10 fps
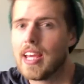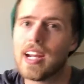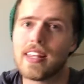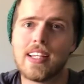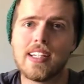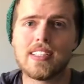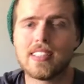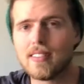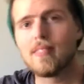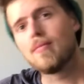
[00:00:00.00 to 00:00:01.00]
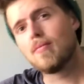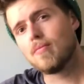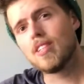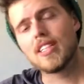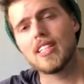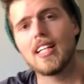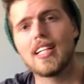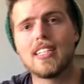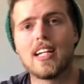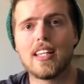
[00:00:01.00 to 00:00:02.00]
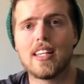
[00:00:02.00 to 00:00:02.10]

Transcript: And I think this is a lesson